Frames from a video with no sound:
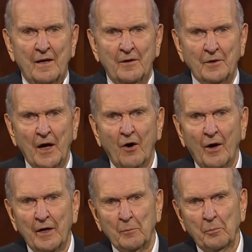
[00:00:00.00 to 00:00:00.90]
Now
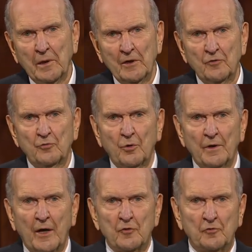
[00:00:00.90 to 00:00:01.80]
I am pleased to
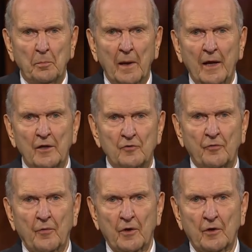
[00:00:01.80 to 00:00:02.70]
announce plans
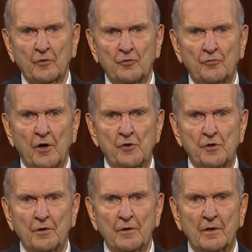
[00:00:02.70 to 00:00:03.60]
for the
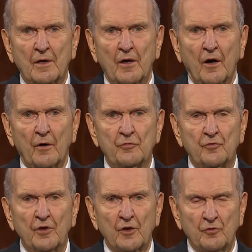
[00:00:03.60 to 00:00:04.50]
construction of
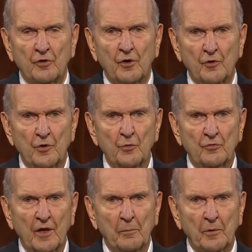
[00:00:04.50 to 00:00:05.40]
six new
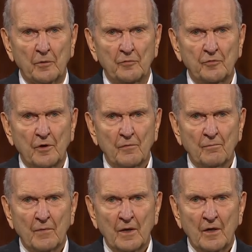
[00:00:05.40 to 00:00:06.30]
temples
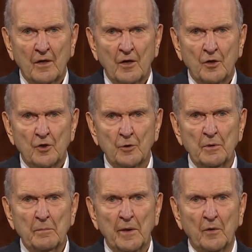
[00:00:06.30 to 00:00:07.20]
to
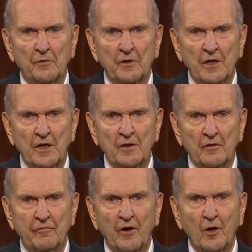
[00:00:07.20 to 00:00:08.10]
be built in the
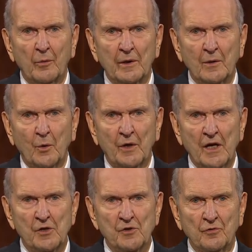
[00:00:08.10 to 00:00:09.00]
following
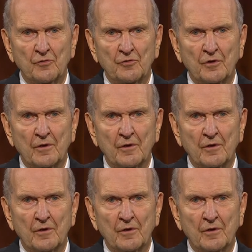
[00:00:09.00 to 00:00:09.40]
locations